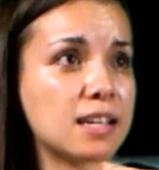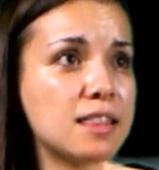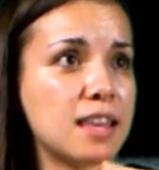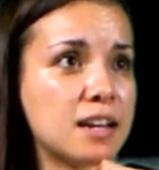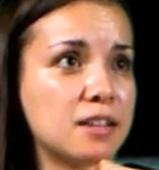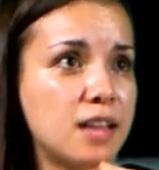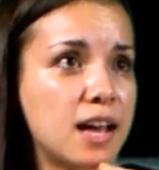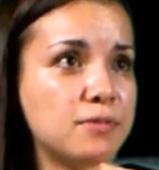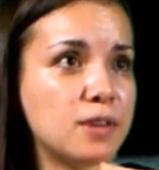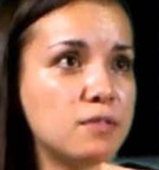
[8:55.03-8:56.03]
than a
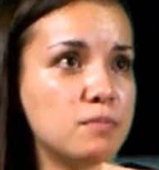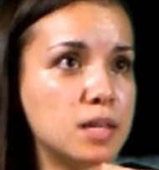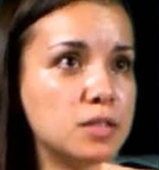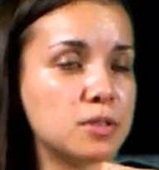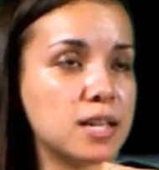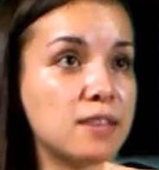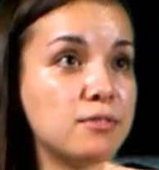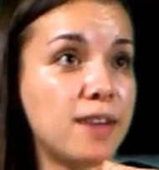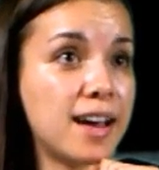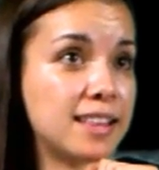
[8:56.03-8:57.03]
life of misery and
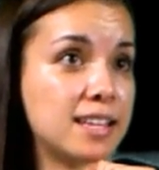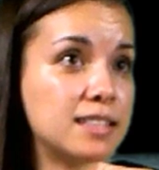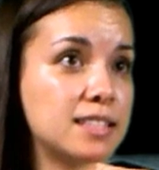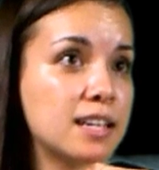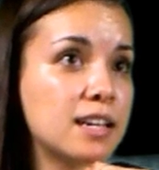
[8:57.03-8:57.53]
violence?